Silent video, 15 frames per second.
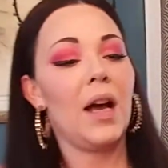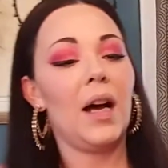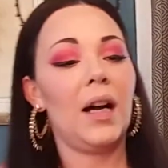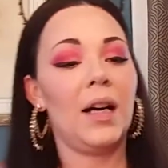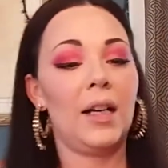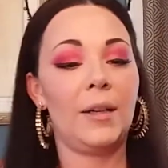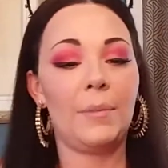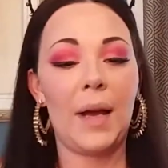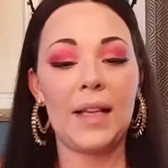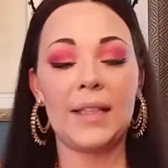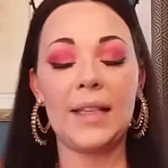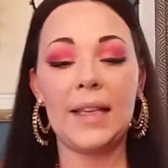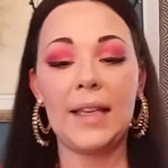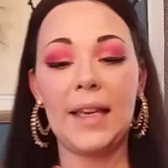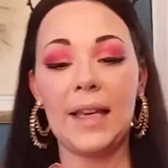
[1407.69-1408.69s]
I
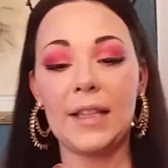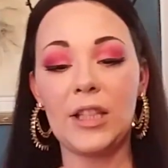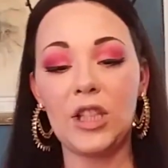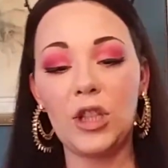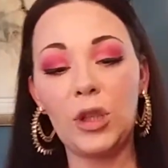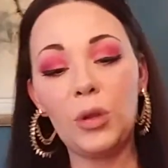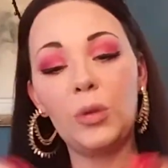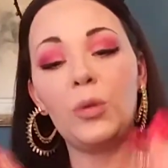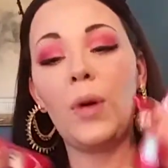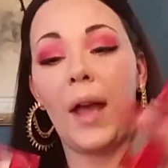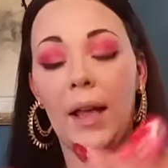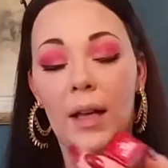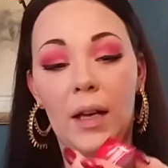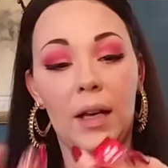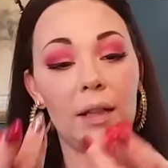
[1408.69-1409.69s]
did get 2
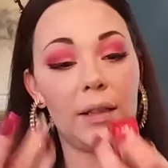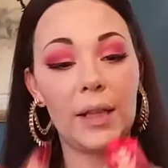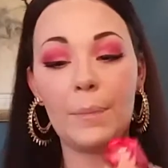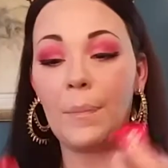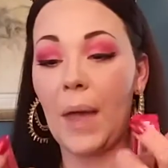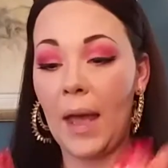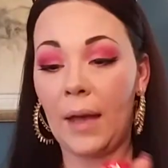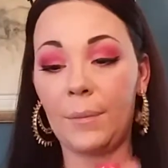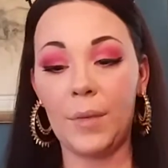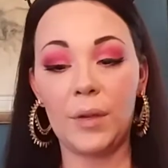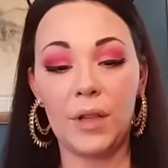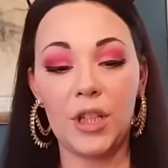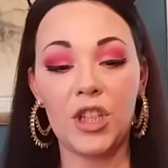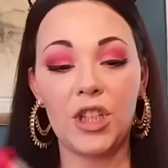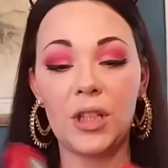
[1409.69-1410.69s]
lip
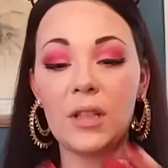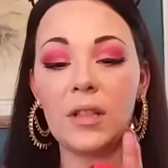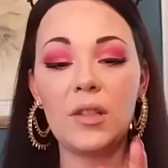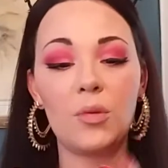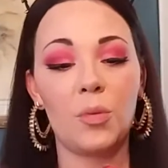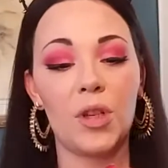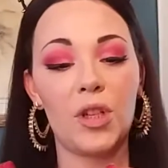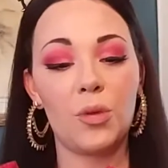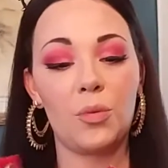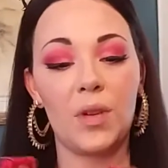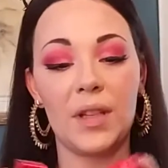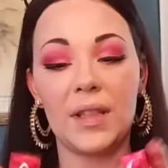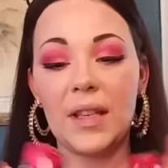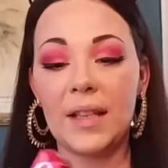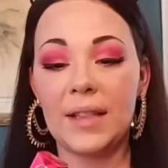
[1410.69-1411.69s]
ammunitions, which
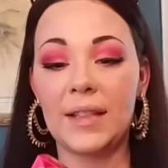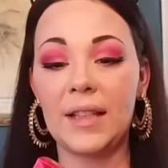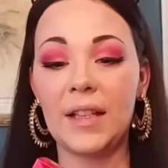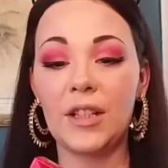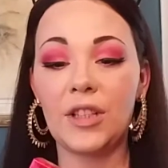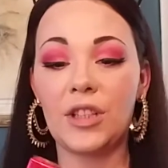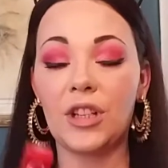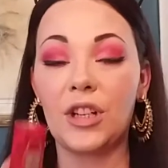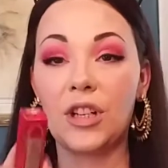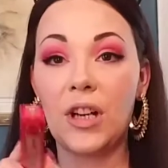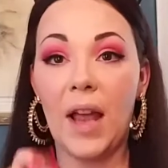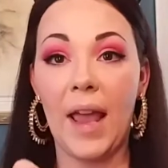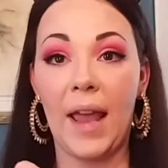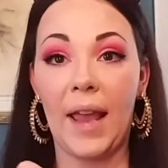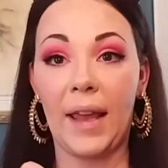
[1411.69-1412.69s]
was Sinister
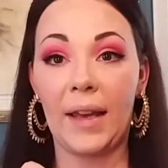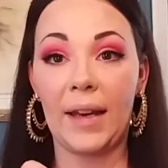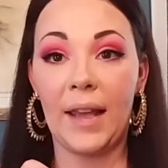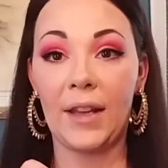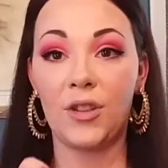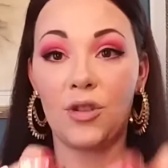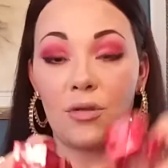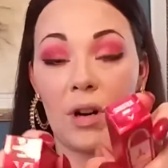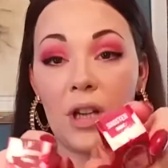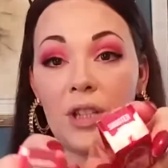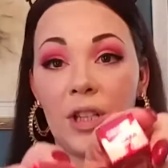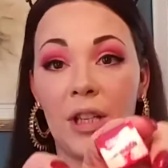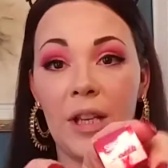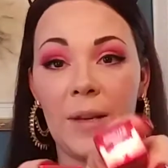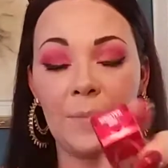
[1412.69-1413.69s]
and
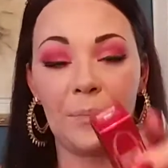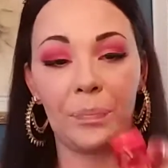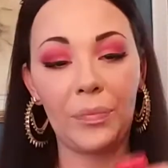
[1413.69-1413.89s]
Androgyny.